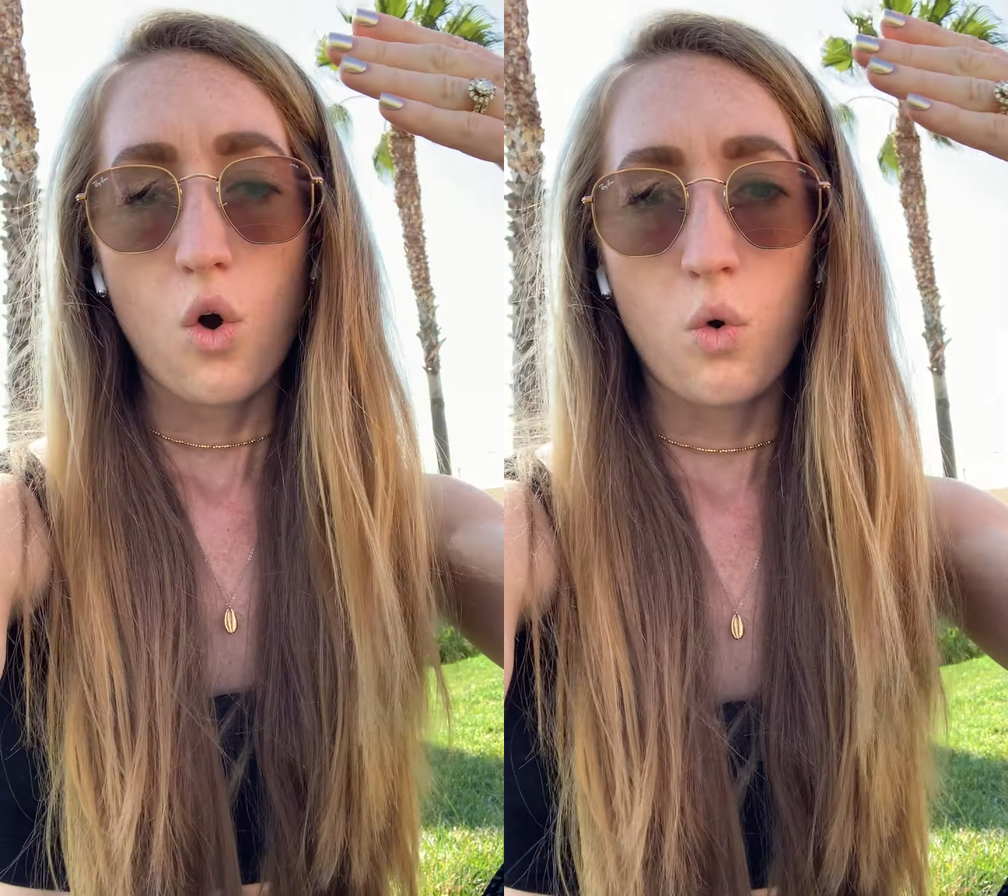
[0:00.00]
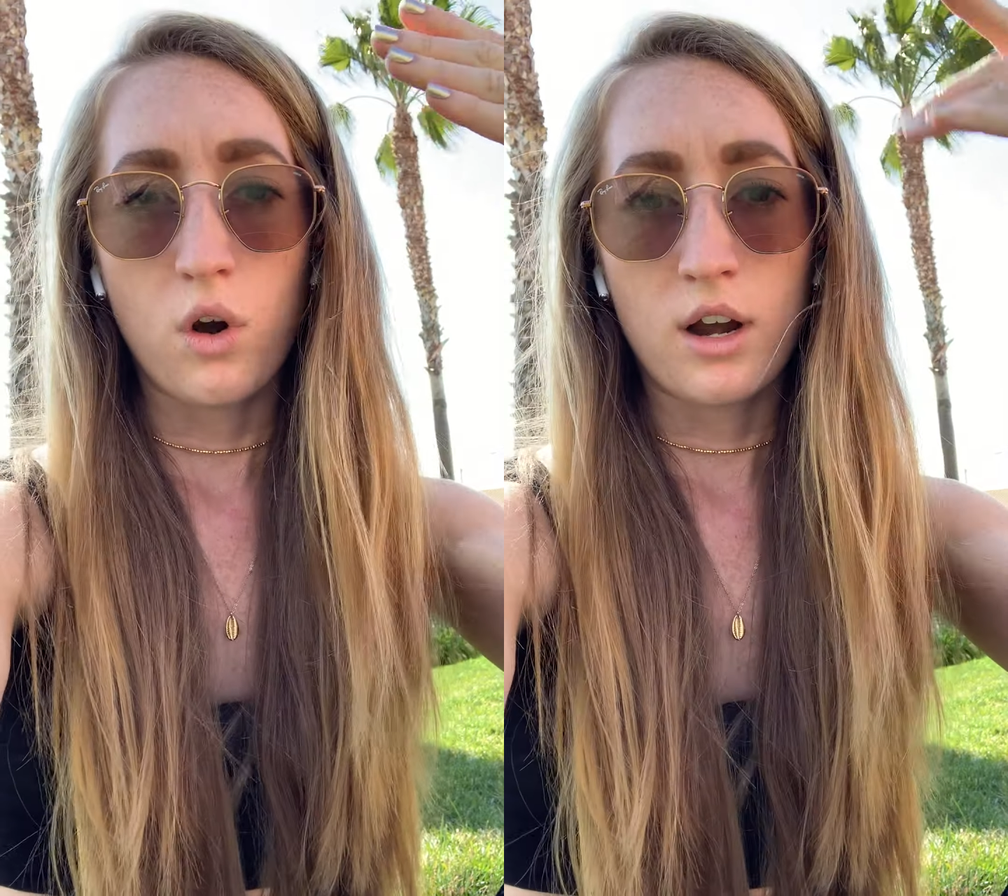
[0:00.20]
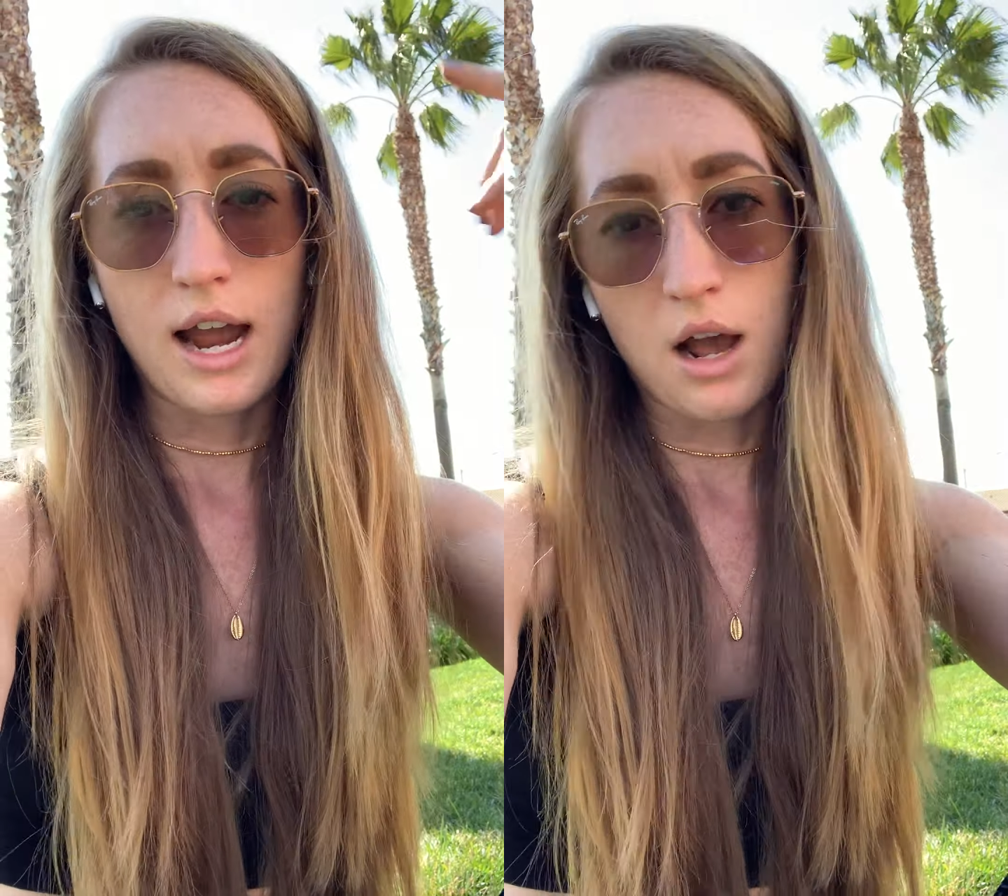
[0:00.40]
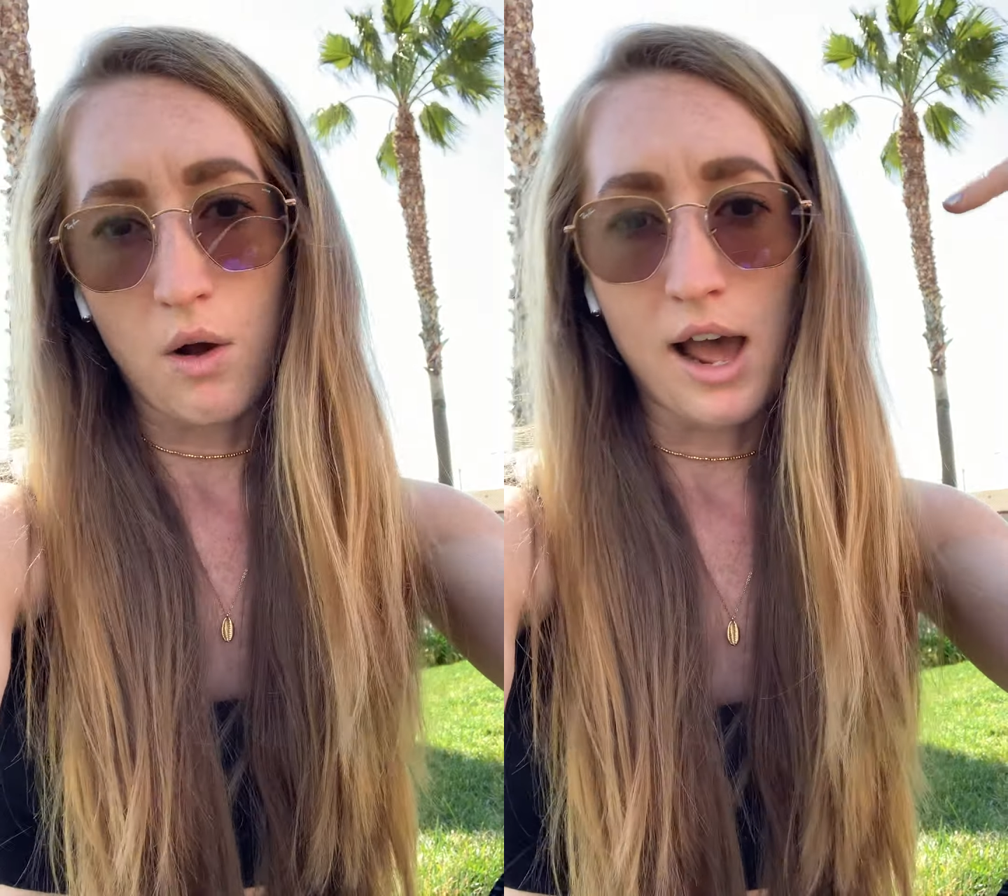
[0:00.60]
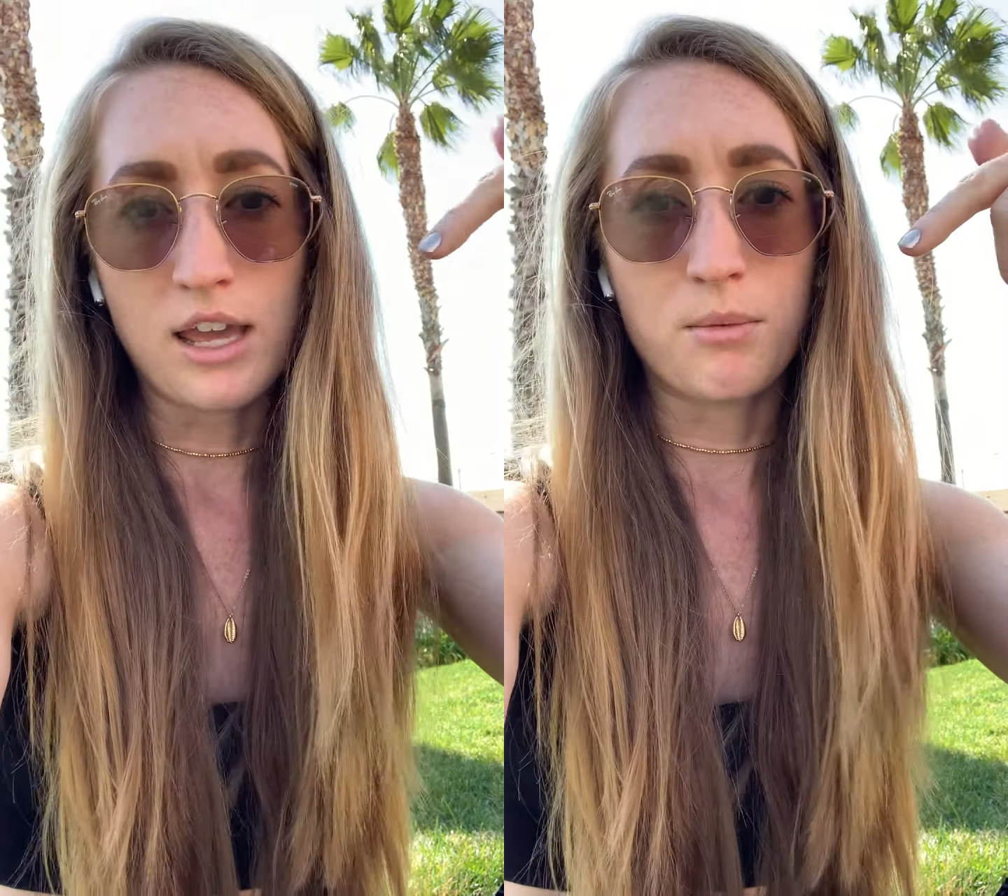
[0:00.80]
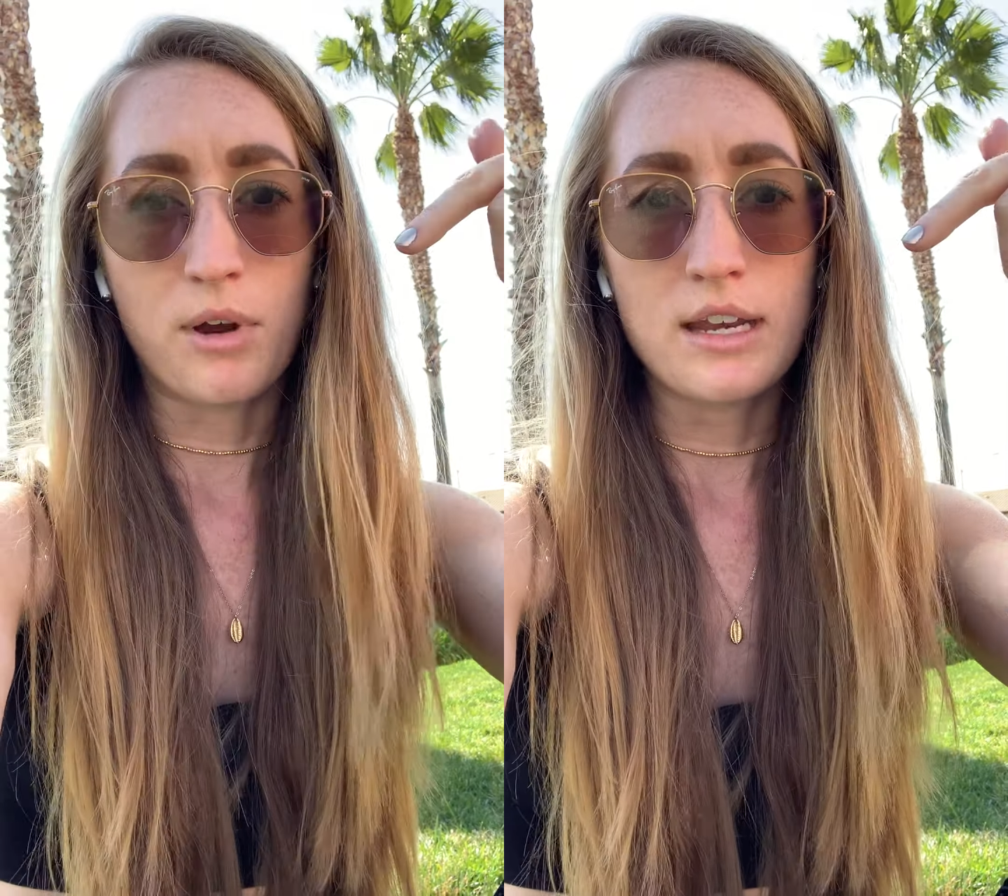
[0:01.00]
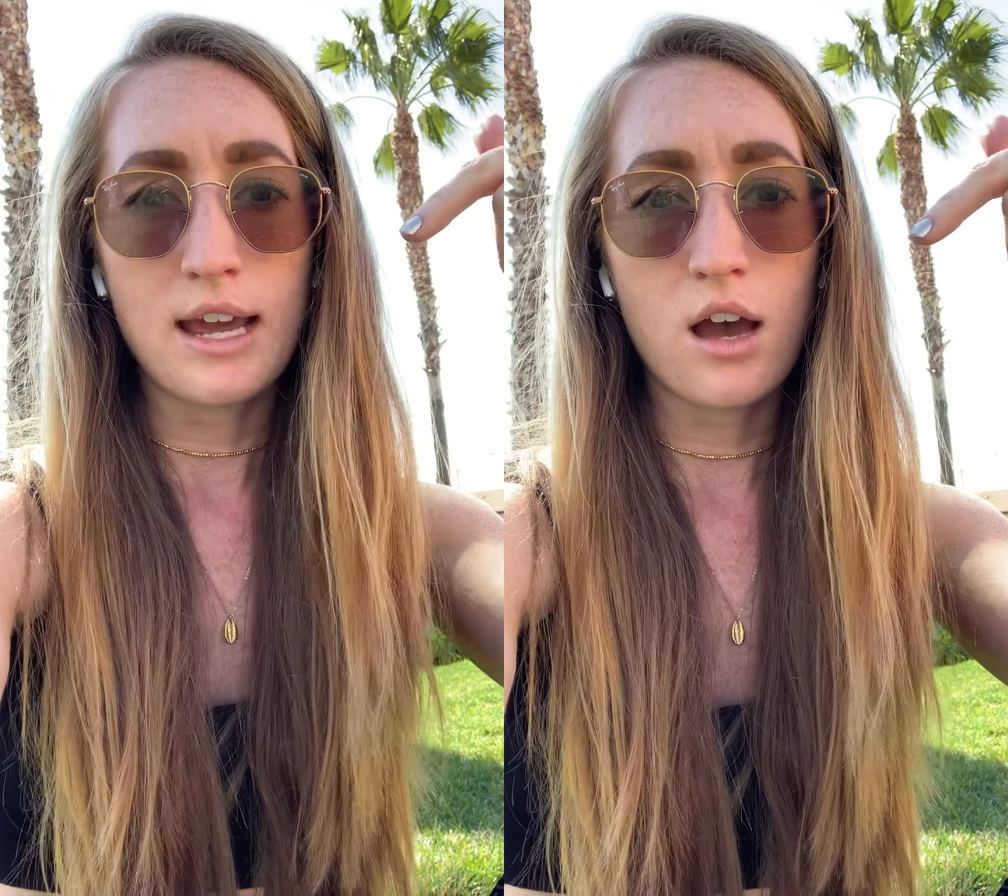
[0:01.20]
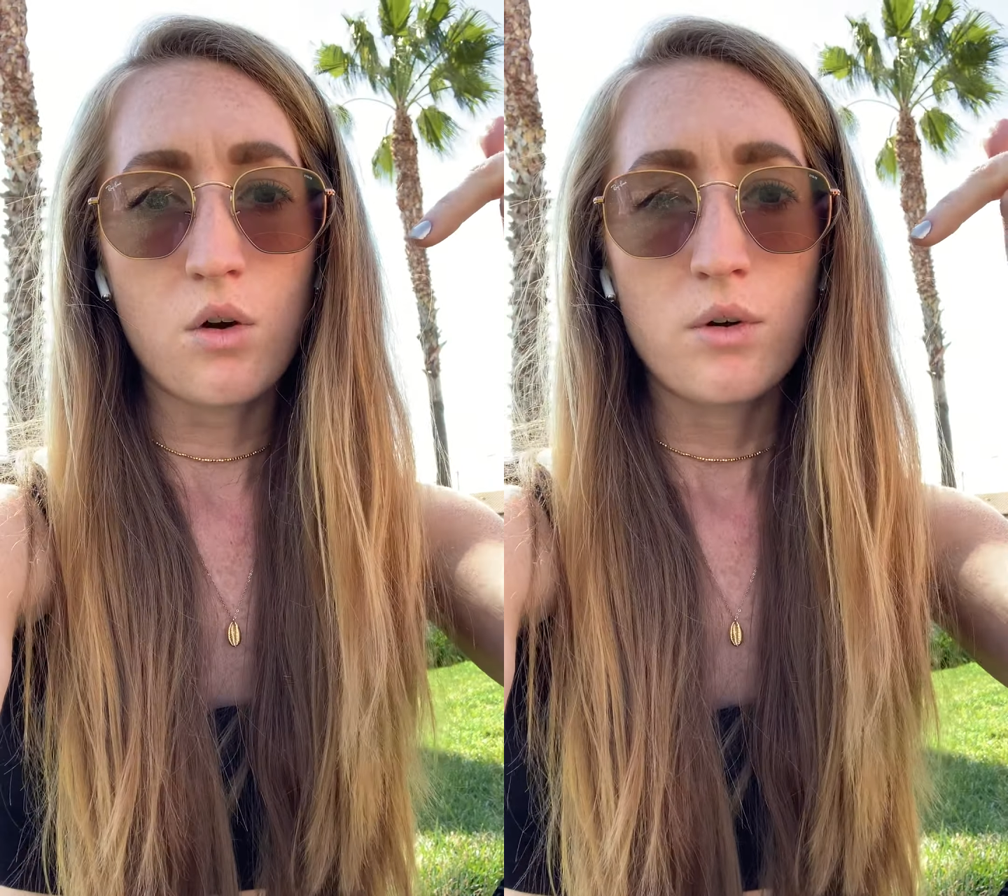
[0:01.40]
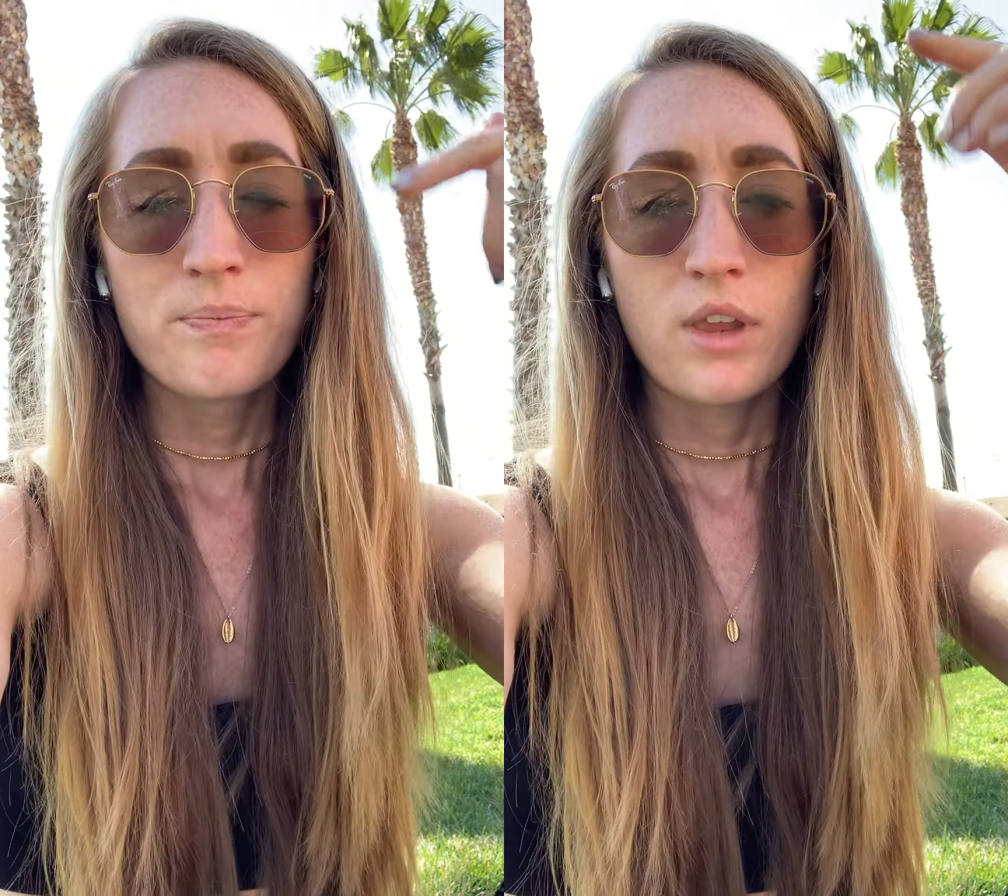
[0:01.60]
or how I am right now.